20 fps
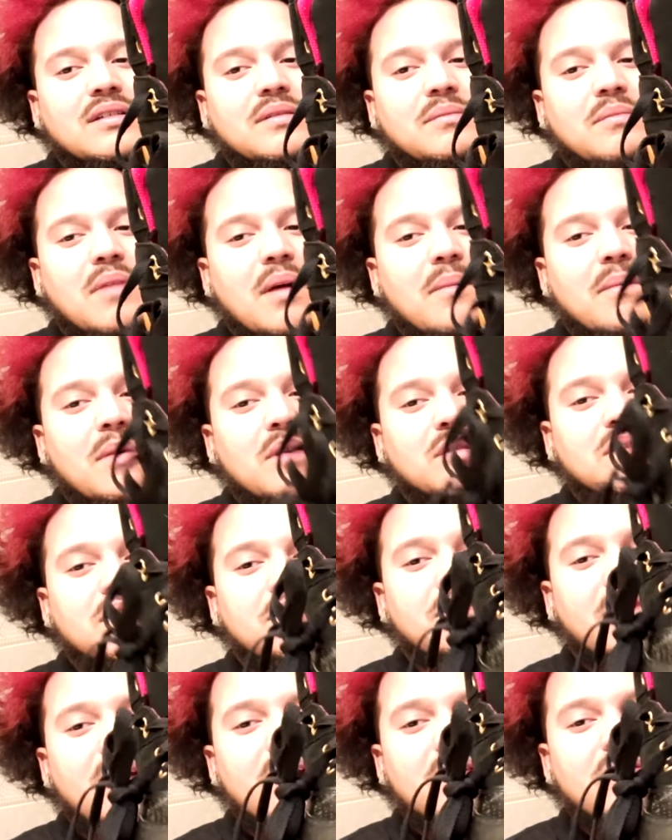my most
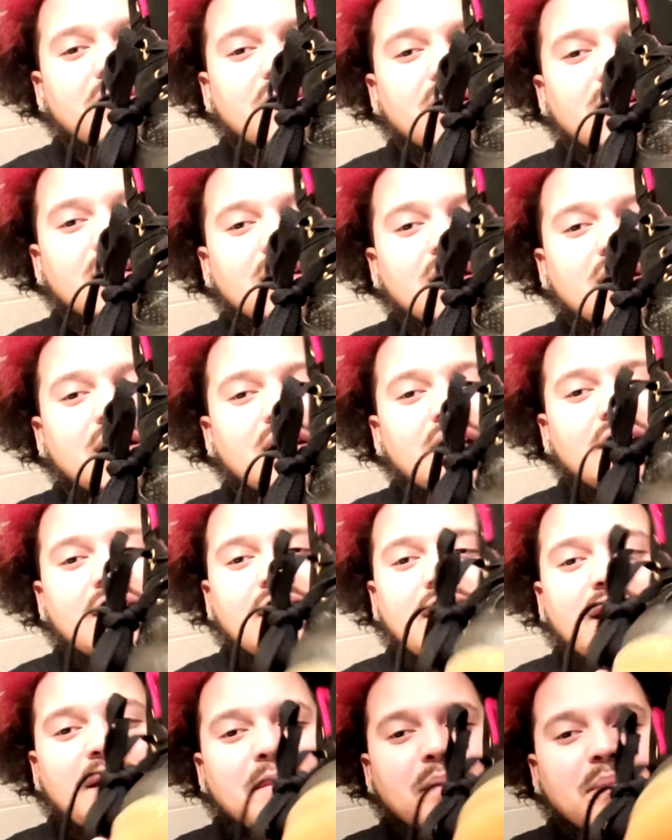favorite
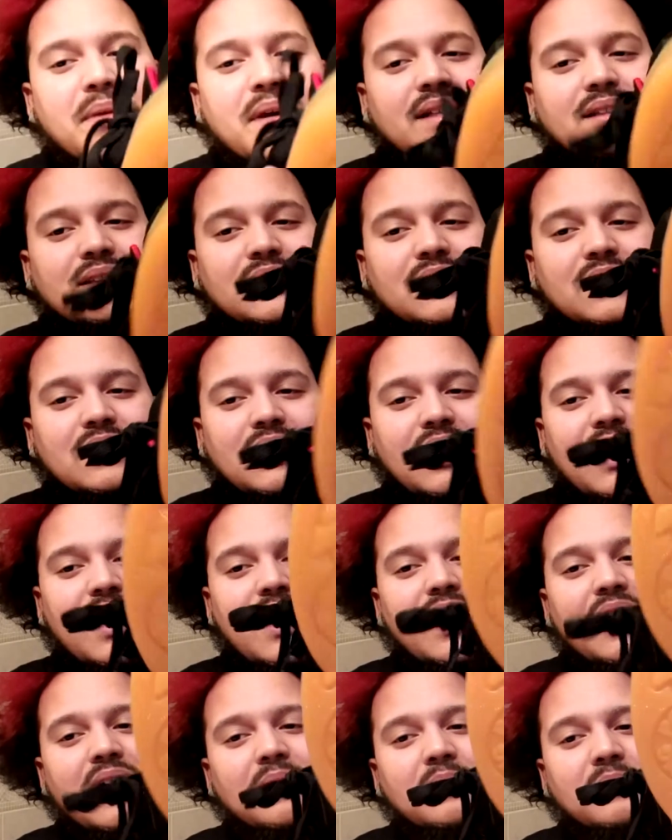and best
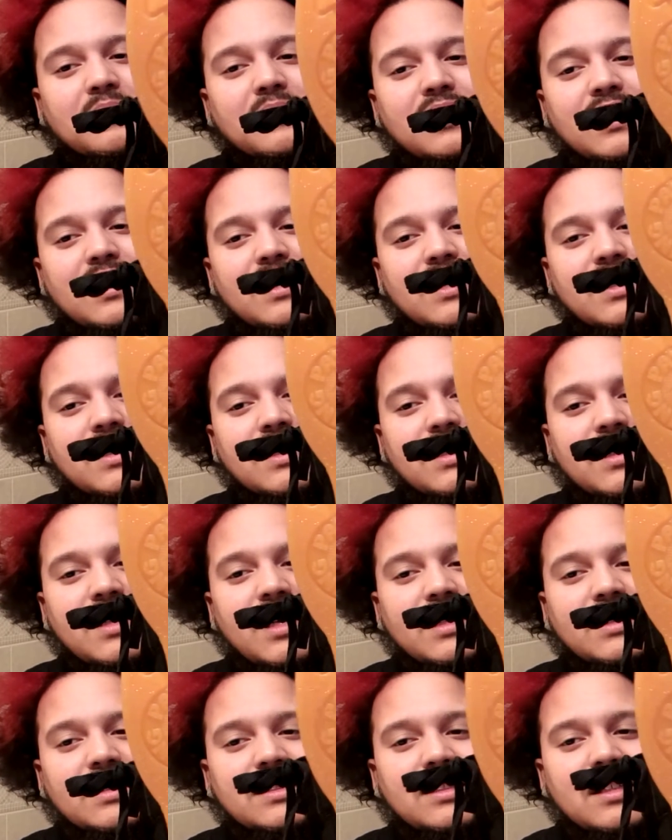collab in the
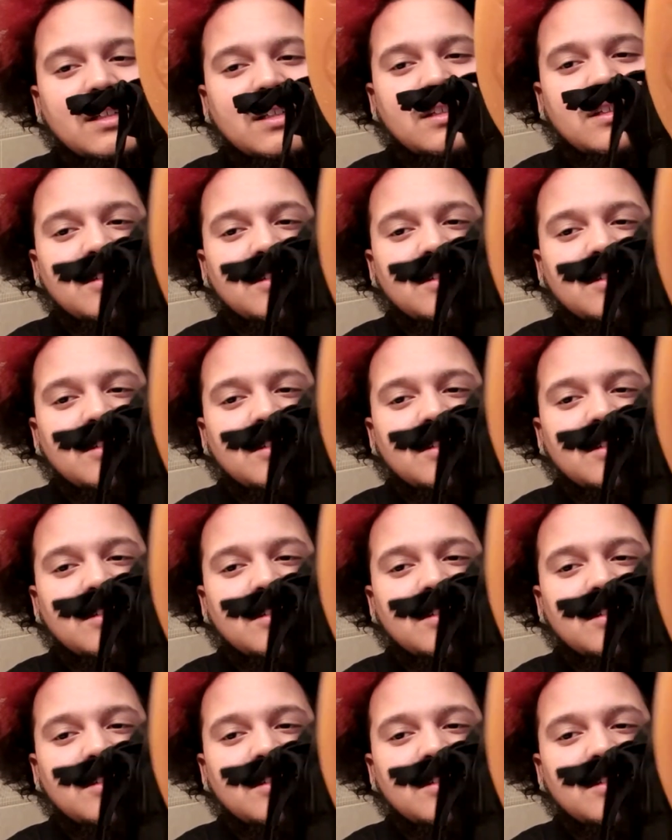collection of the